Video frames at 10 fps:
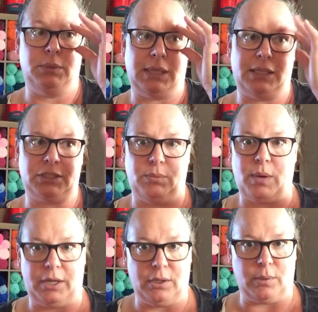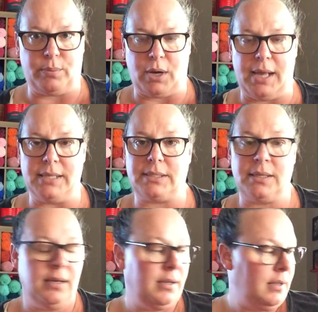was actually regular price.
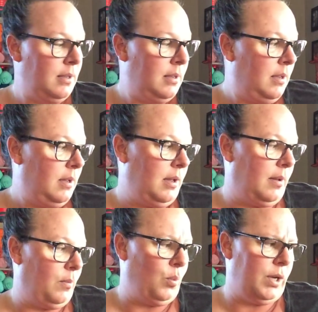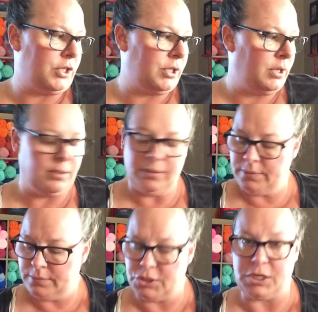Which,
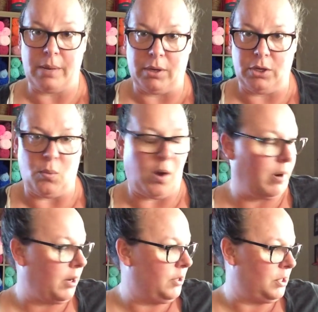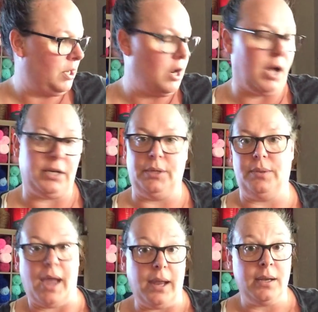shame on you, Walmart. You should not do
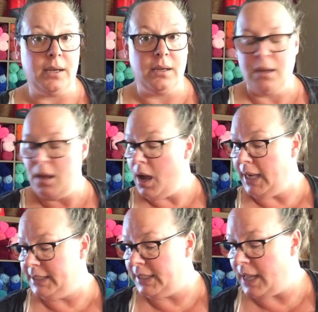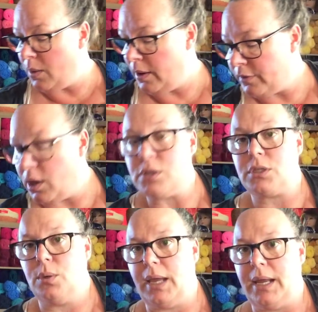that. I did, however,
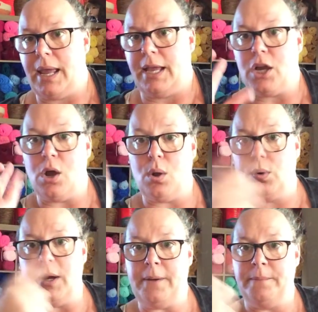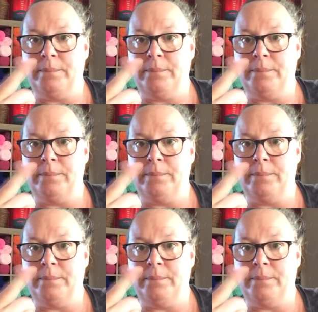also get a cone